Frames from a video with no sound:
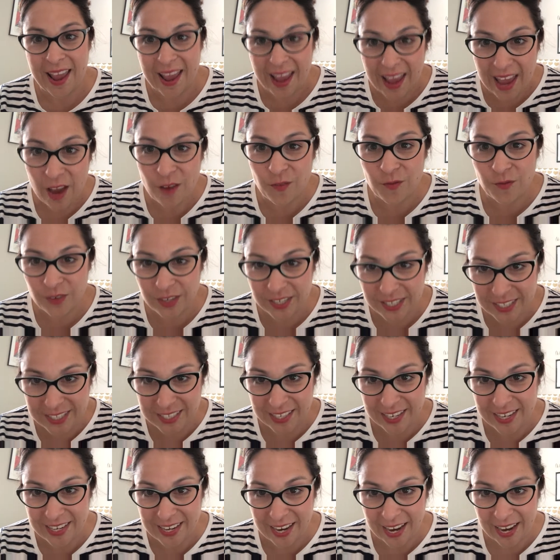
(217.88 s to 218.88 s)
every
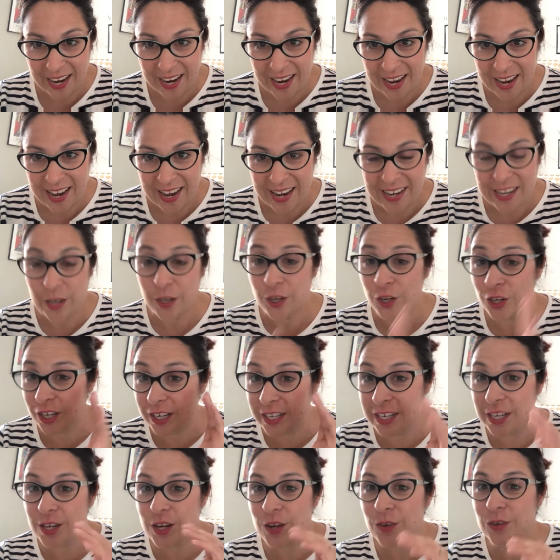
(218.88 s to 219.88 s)
Sunday. Now you're
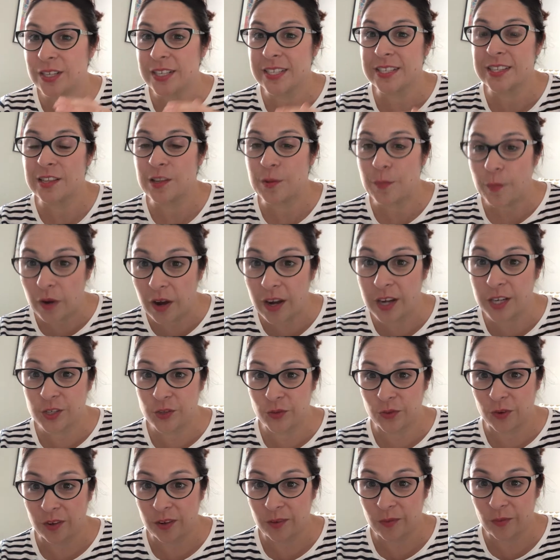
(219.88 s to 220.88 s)
going to notice in the
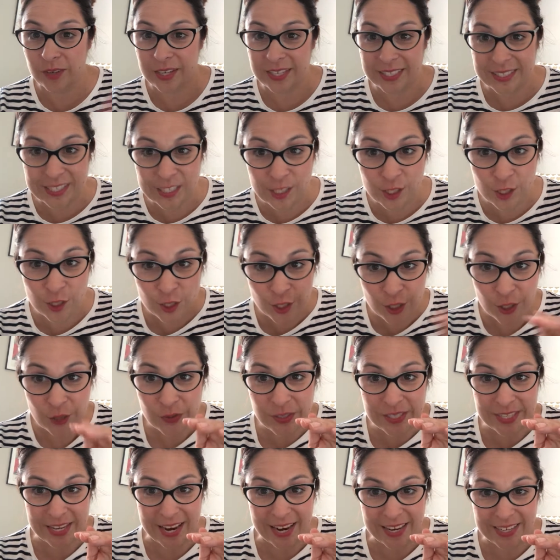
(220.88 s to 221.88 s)
module when it says
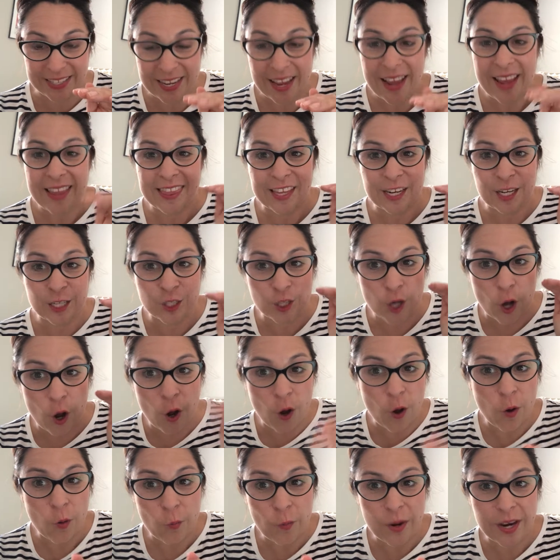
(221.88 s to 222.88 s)
due date that it's
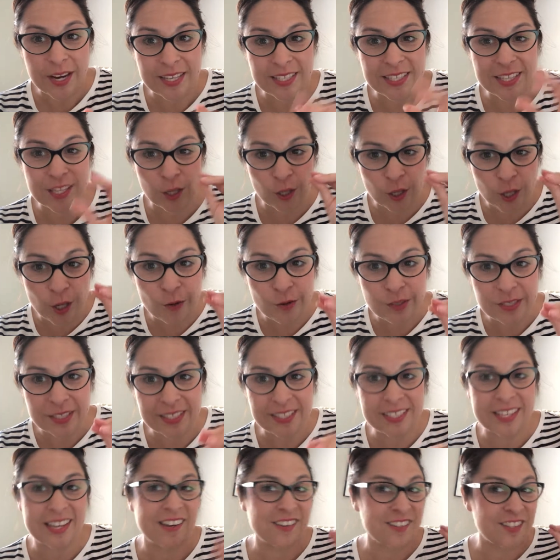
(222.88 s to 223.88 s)
always the
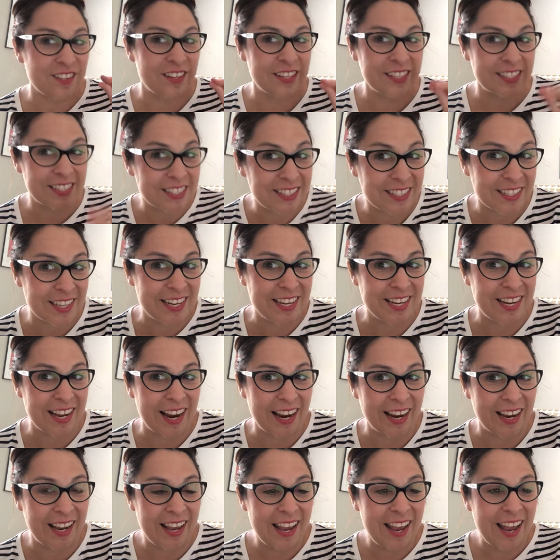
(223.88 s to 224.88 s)
closing date is on a
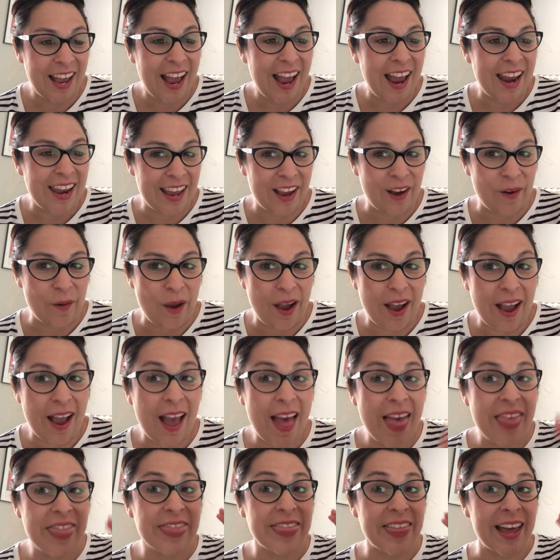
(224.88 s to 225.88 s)
Sunday. Now
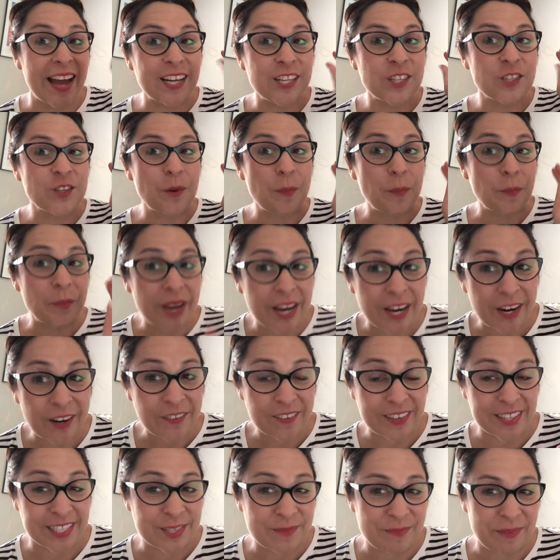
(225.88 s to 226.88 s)
that's your
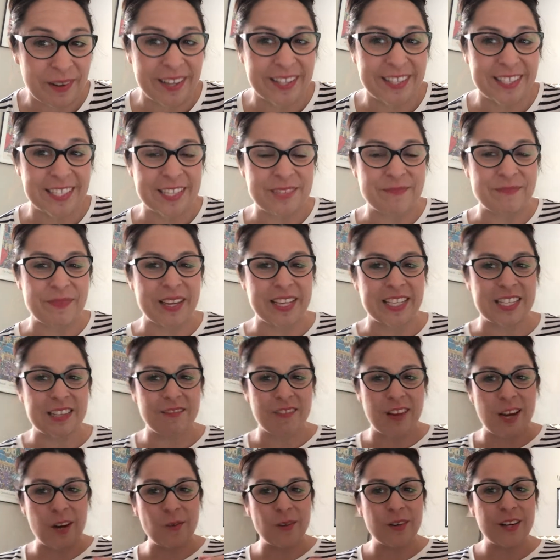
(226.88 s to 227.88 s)
peer responses, because
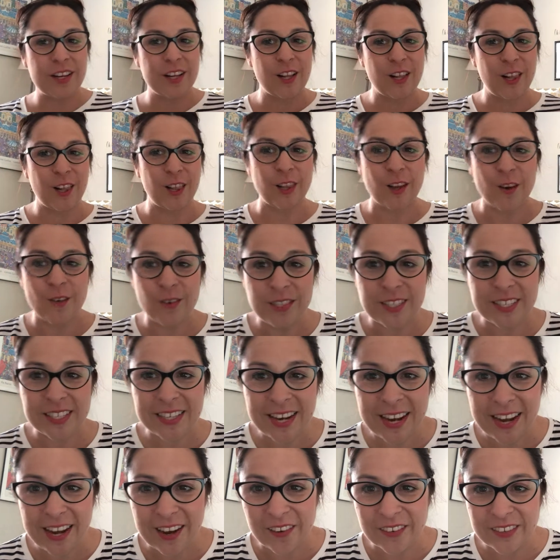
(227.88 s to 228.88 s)
if I were to close
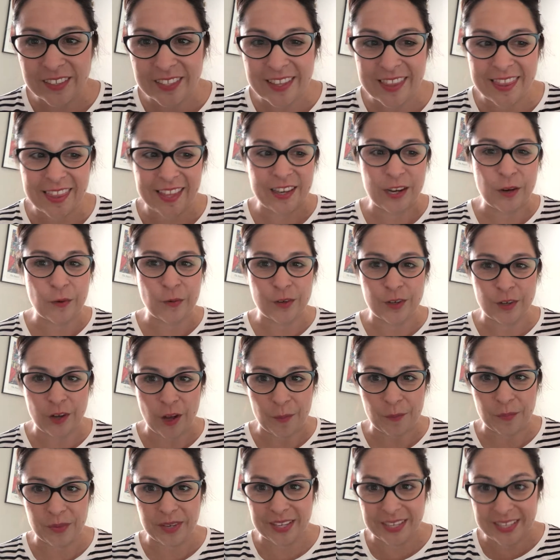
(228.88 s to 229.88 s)
it out, then it would
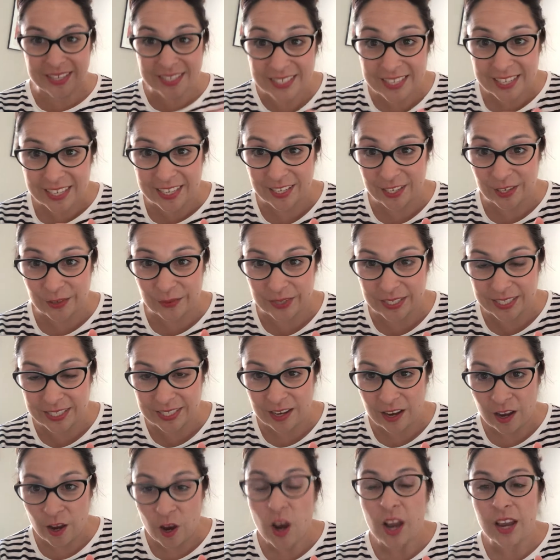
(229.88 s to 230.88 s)
not be
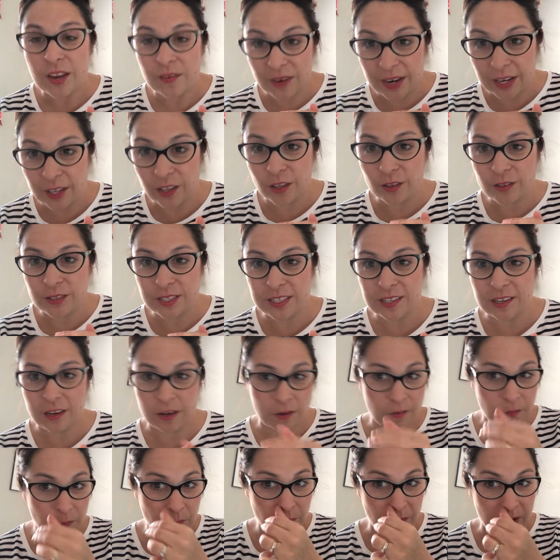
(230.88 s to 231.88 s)
continuous if I close it
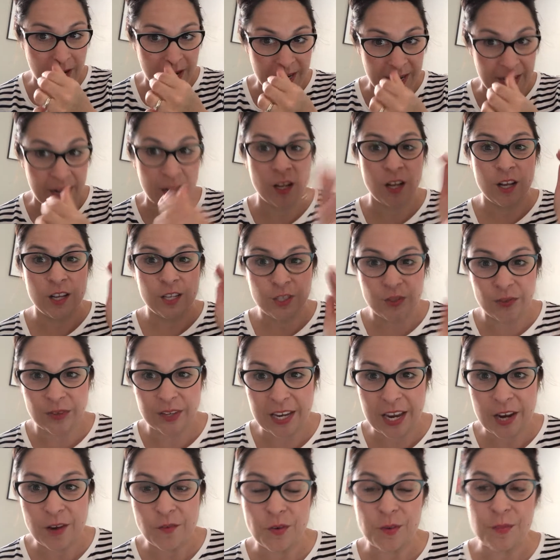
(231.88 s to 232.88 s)
on Friday. So
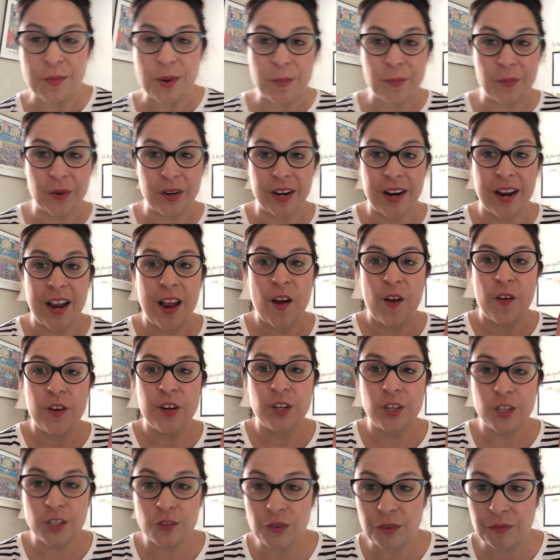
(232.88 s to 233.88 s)
again, remember,
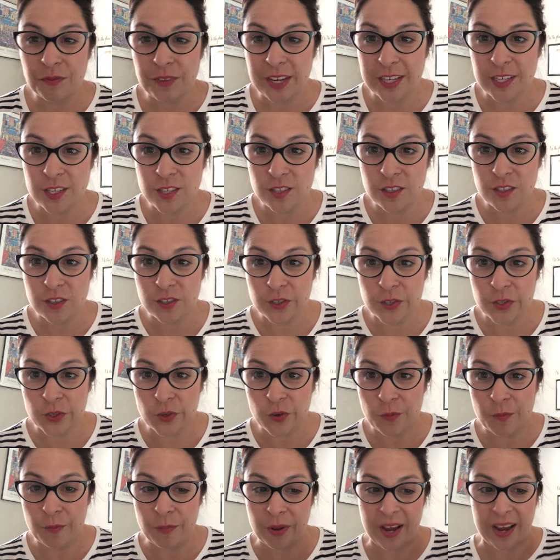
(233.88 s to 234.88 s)
news reflections are
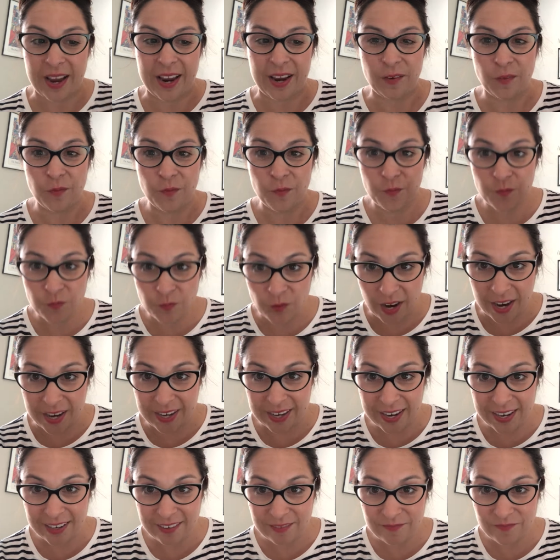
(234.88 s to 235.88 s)
due by
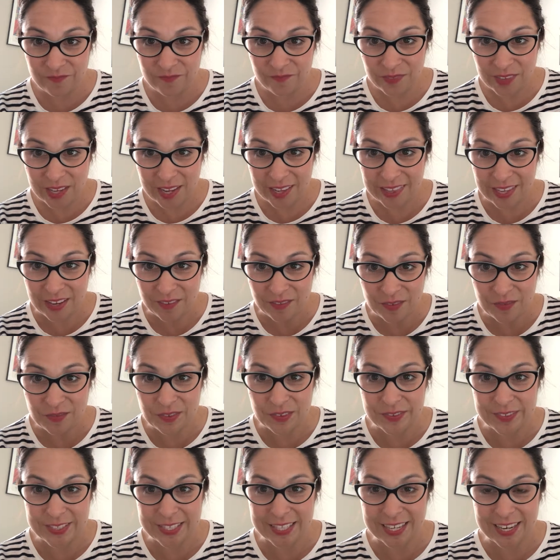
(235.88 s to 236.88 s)
Friday,
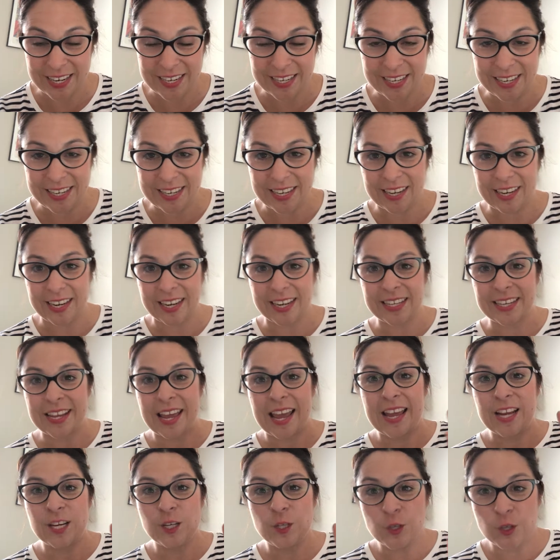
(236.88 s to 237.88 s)
11:59 at night,
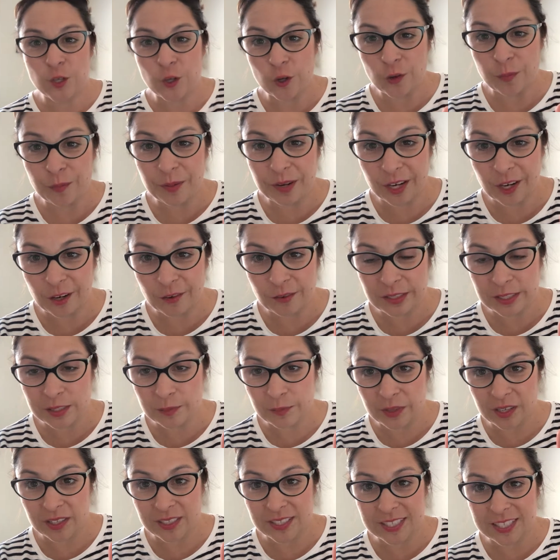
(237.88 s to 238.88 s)
2 peer
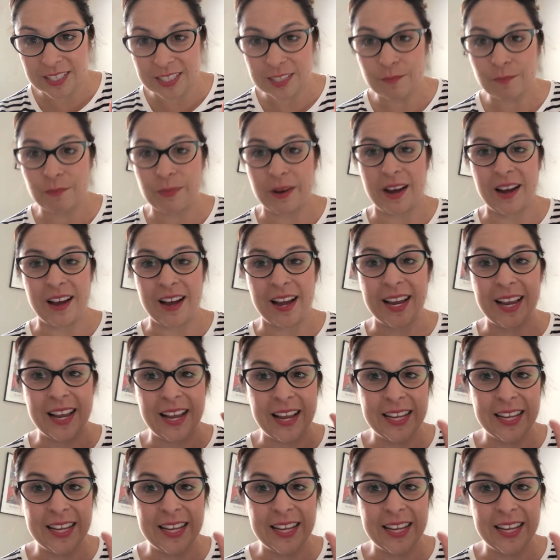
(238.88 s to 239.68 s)
responses by